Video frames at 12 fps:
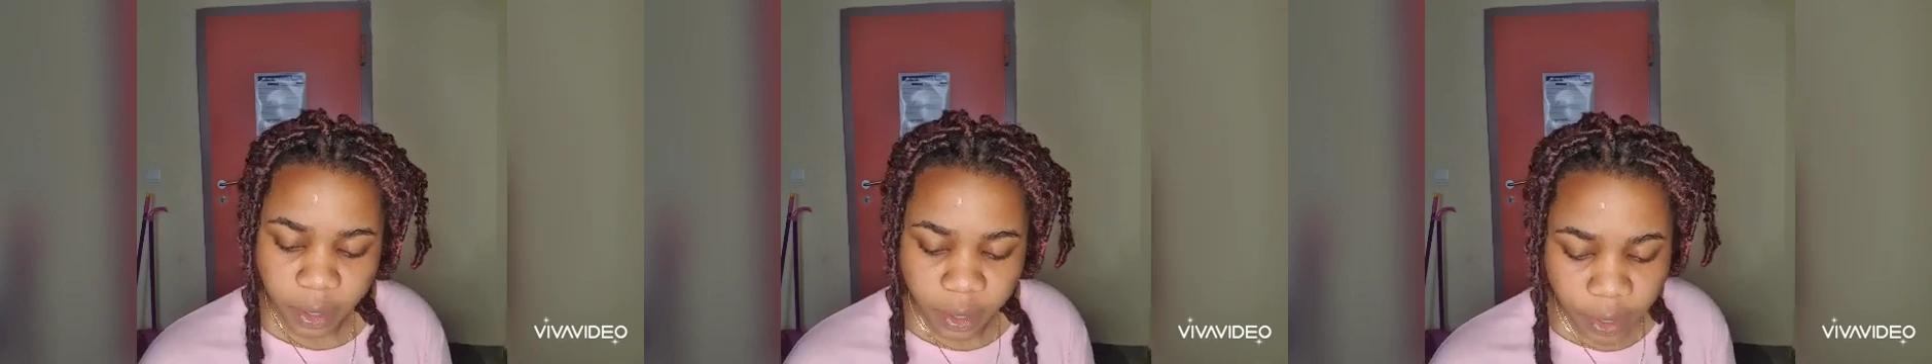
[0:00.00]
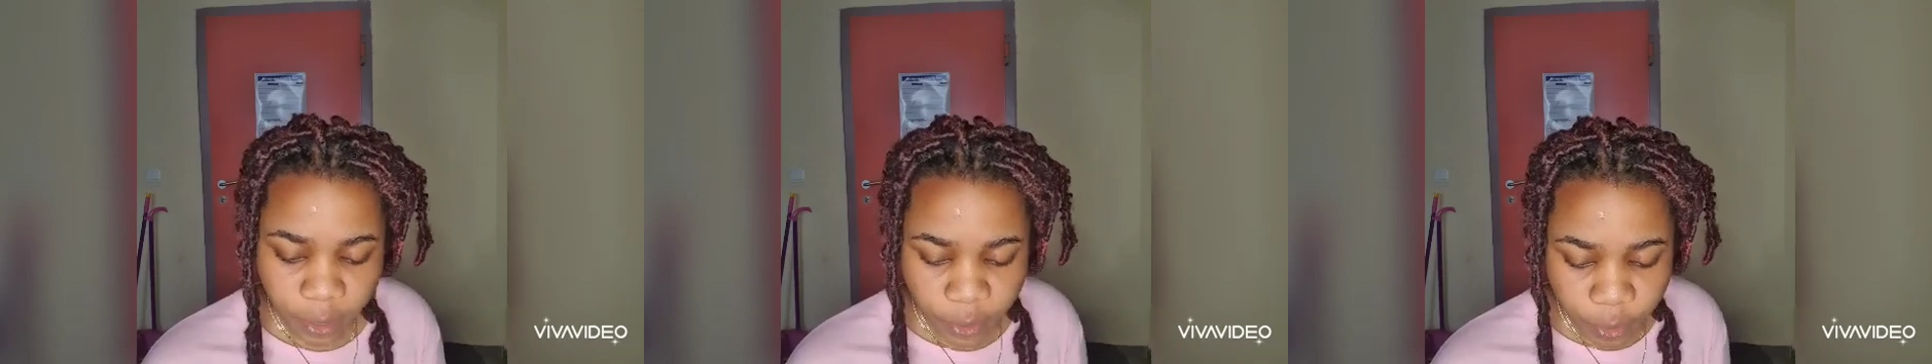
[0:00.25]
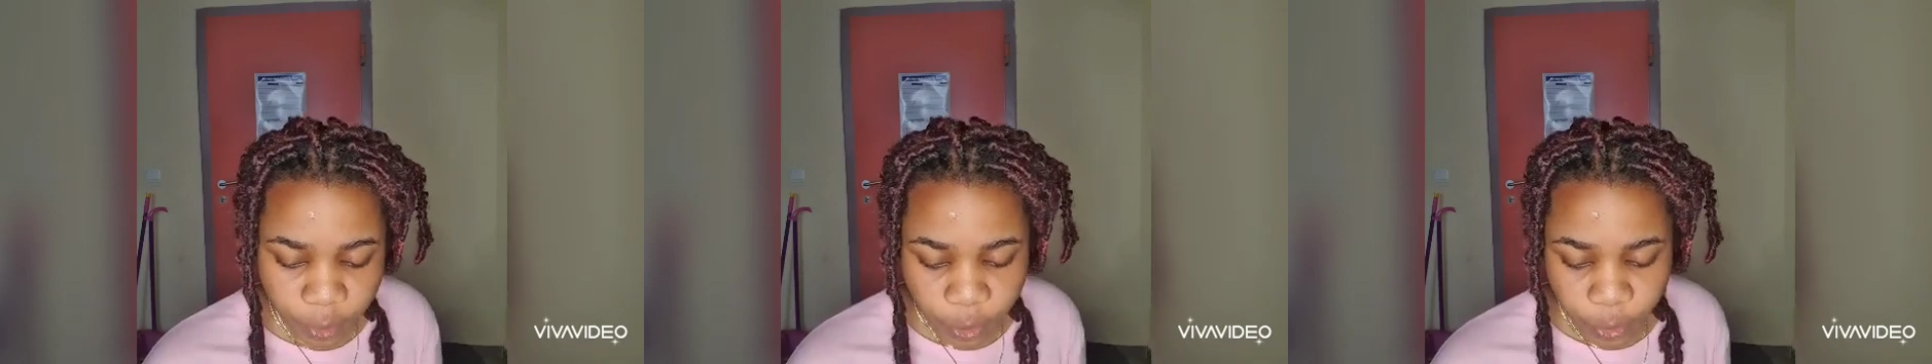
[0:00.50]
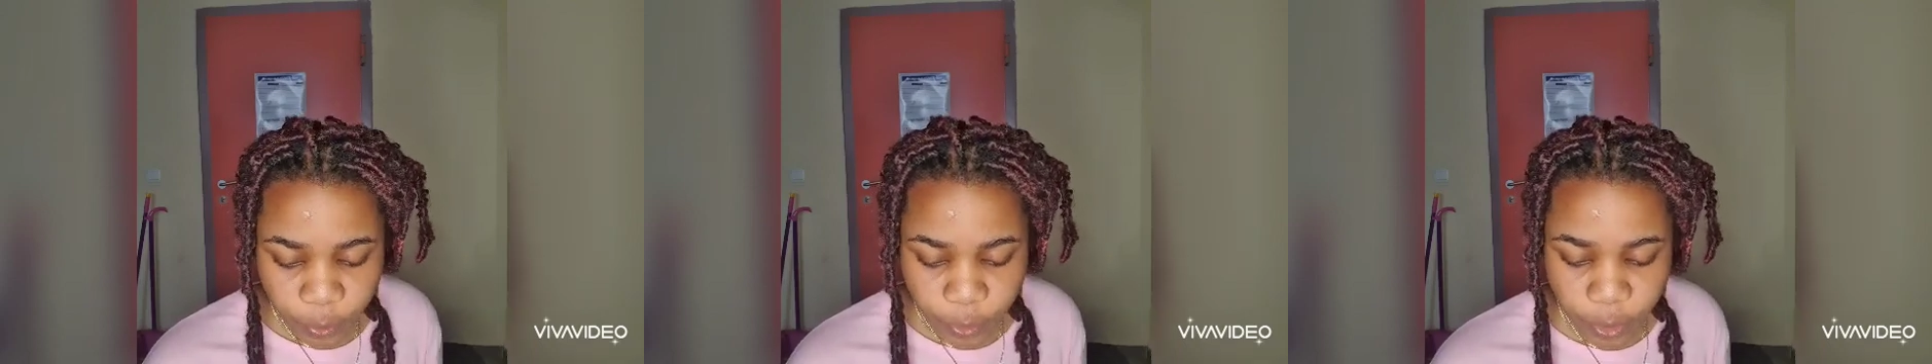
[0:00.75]
Then
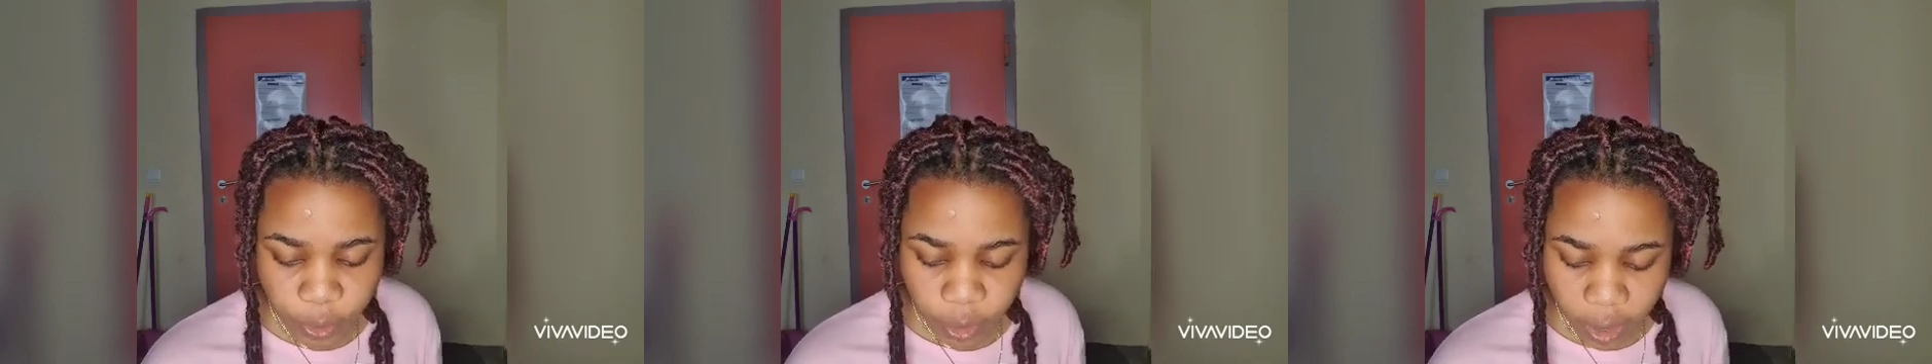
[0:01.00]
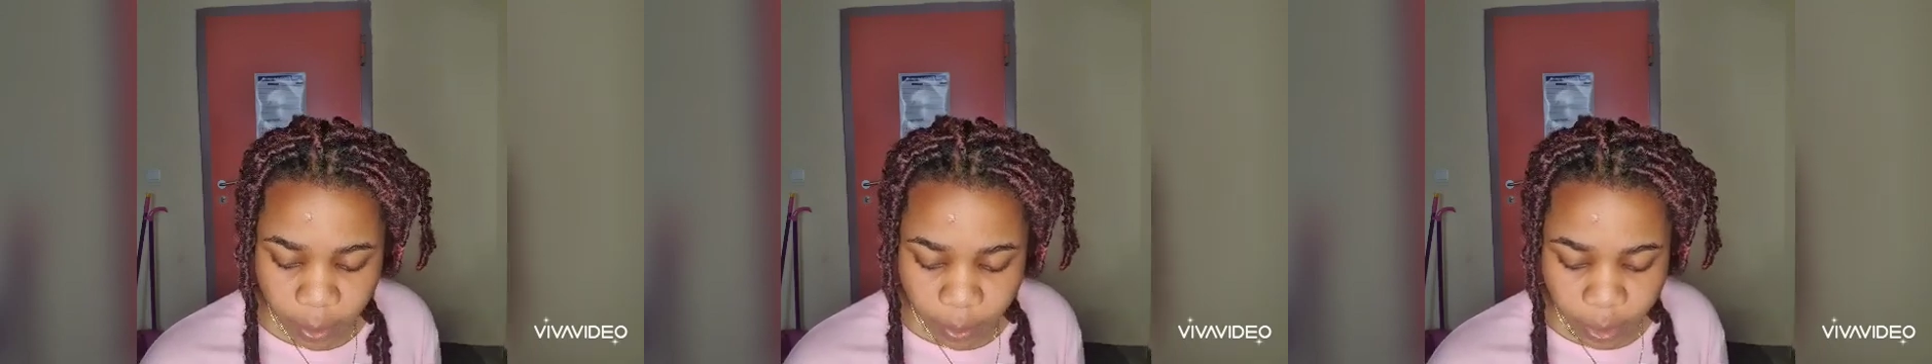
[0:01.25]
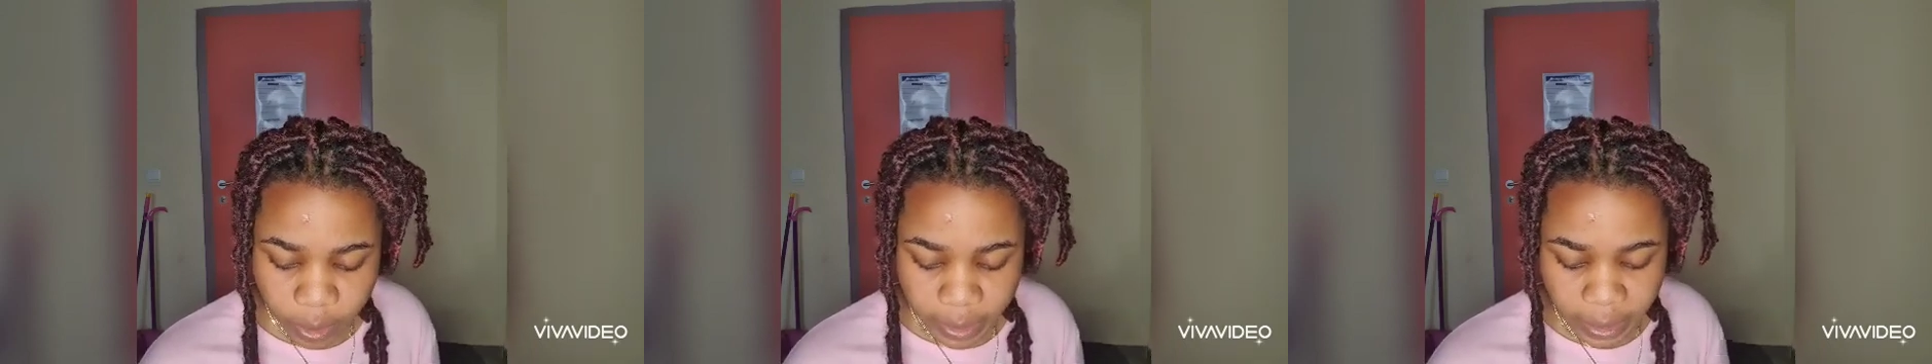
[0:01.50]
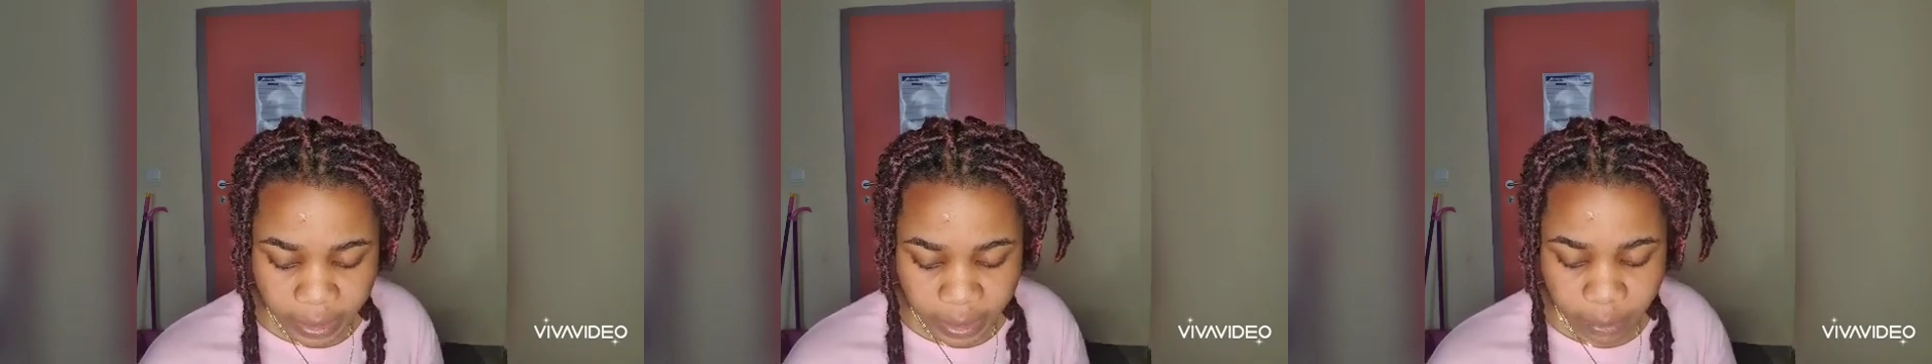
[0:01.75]
we talk about
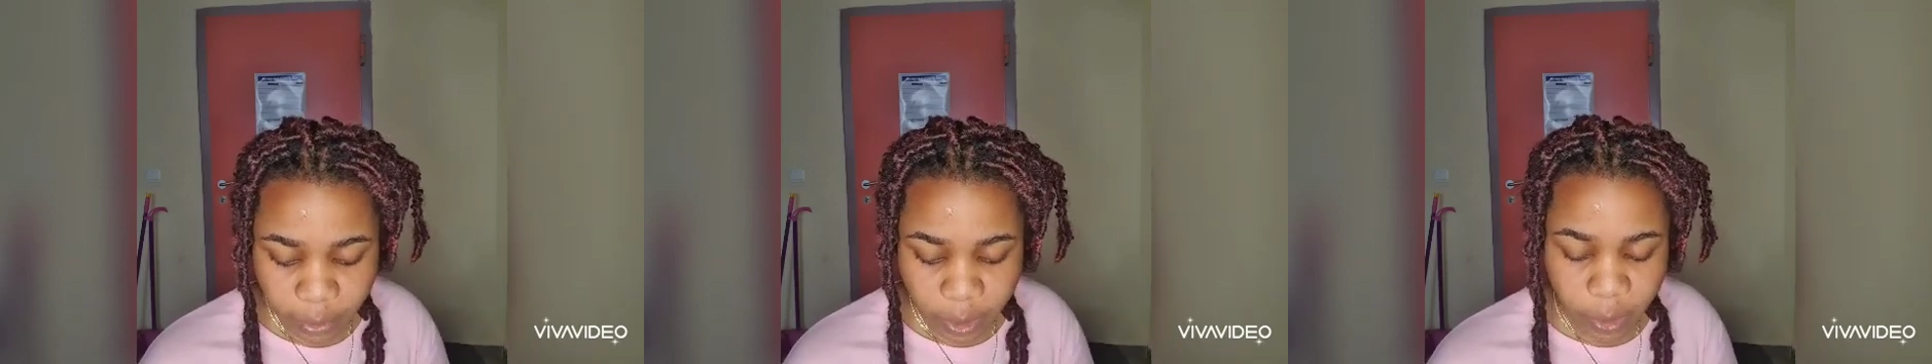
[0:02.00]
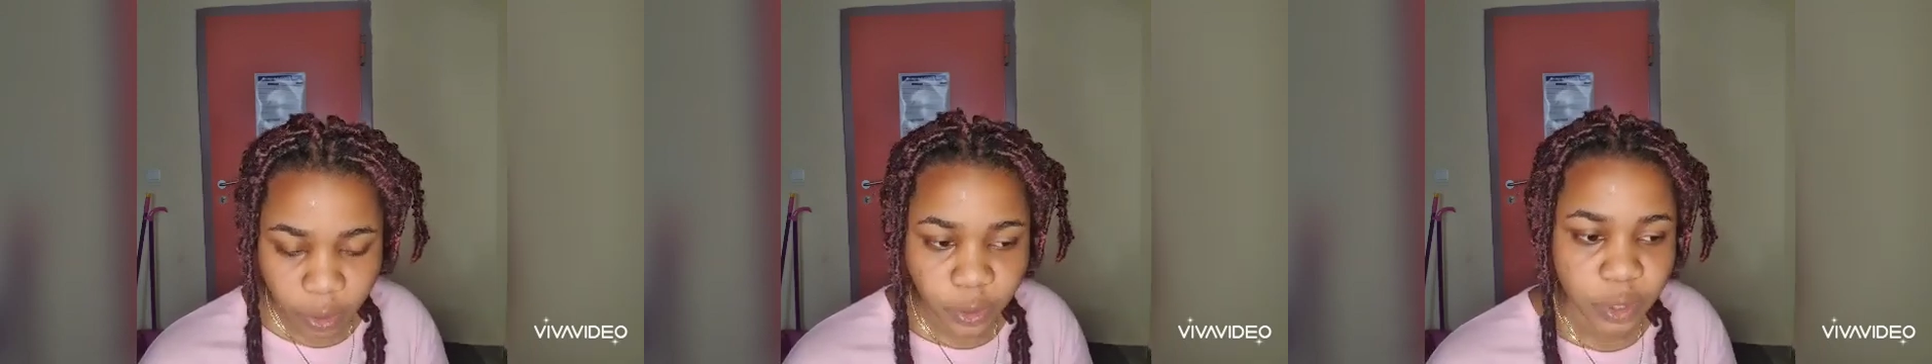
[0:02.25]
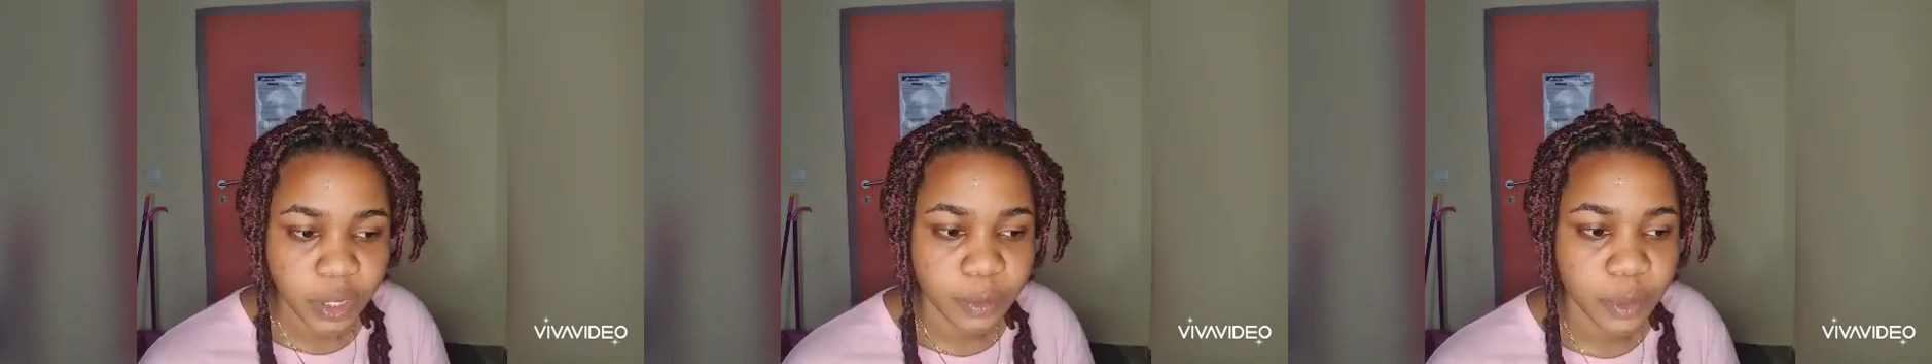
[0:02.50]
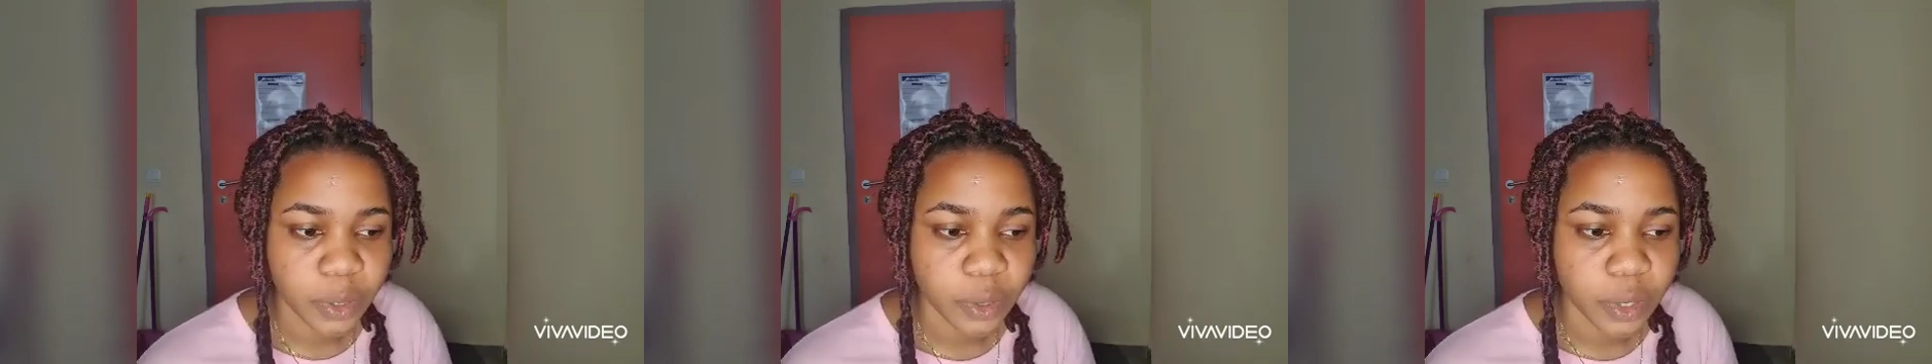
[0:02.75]
examining the author's
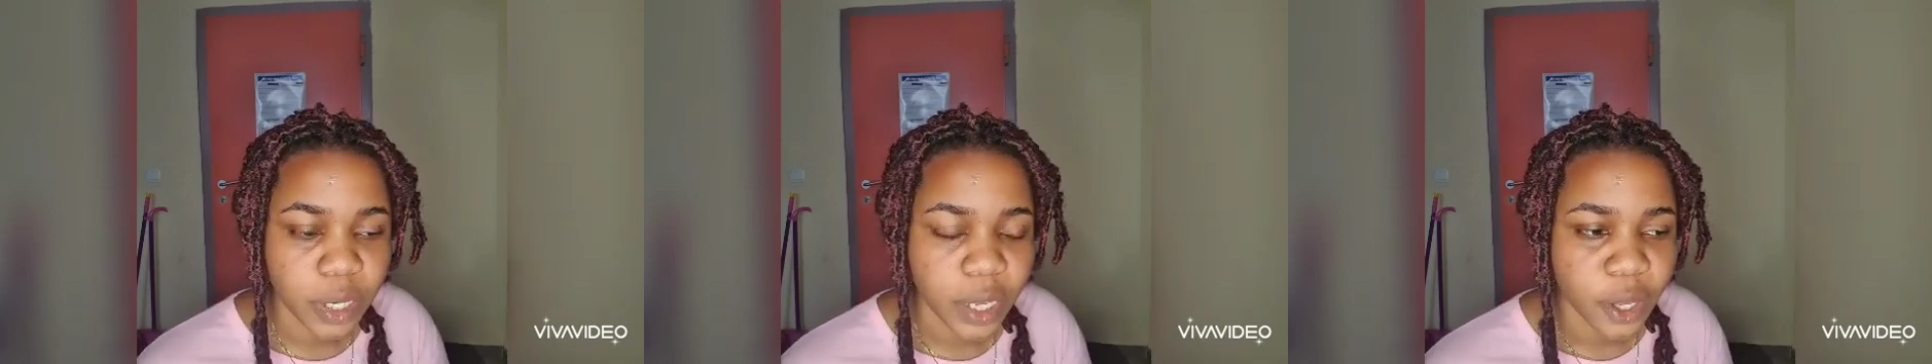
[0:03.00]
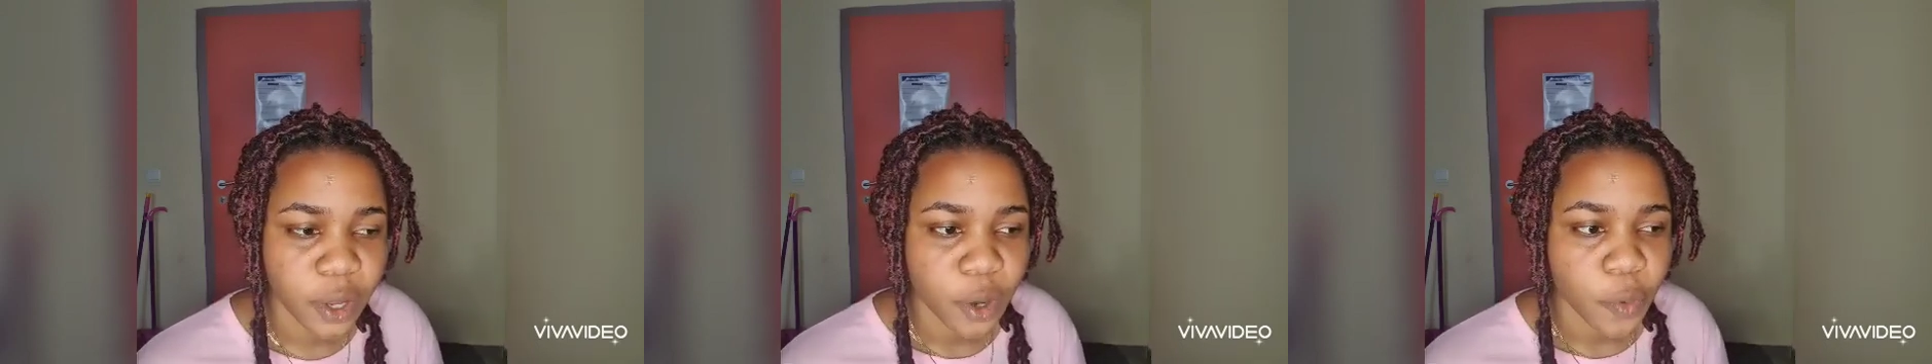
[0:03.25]
method.